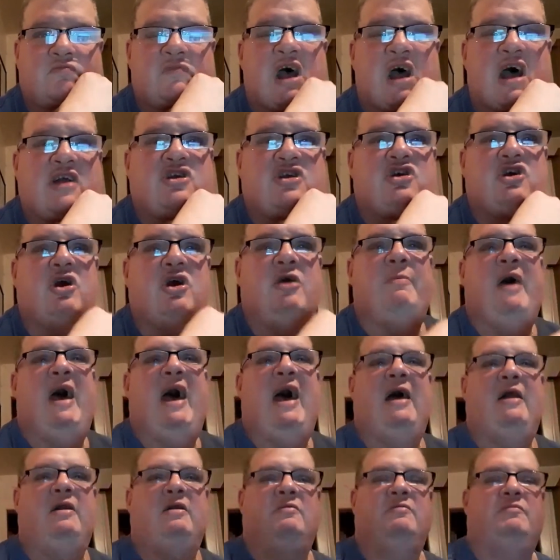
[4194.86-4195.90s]
Not sure,
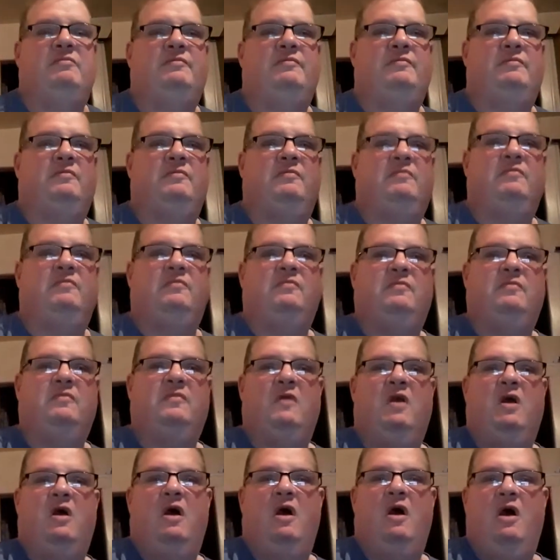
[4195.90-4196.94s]
Matt.
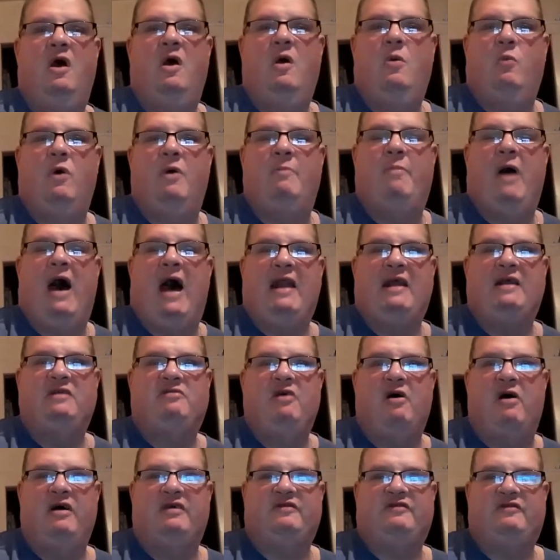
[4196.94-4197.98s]
When Bonnie
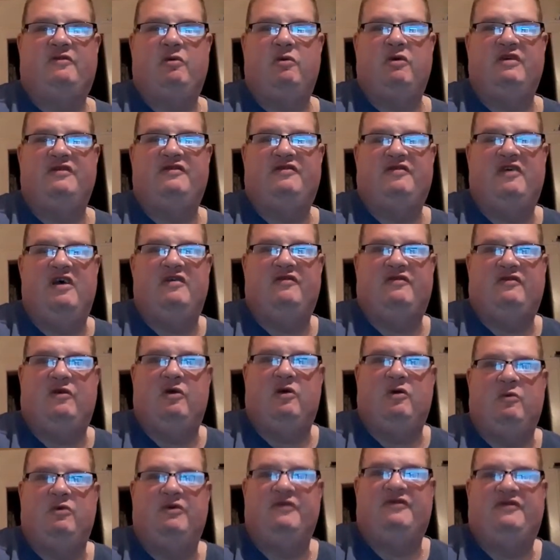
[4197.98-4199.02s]
talks to her
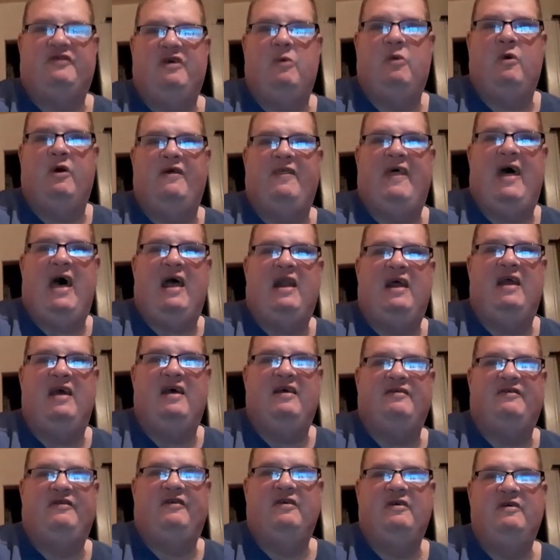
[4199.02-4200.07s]
sister, we'll see where that
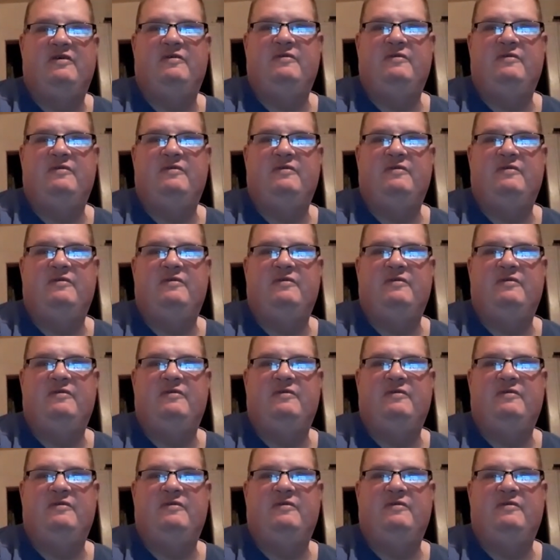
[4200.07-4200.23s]
is.